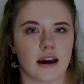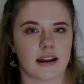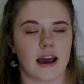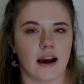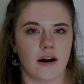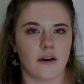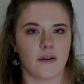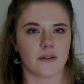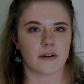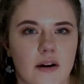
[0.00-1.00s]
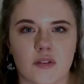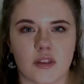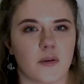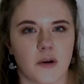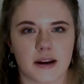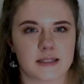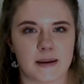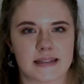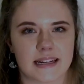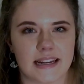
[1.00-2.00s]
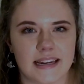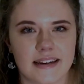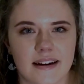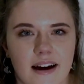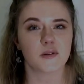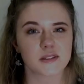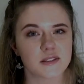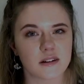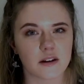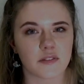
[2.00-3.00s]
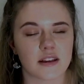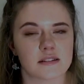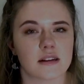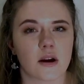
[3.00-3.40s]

and how everything works basically. You also do a lot of things on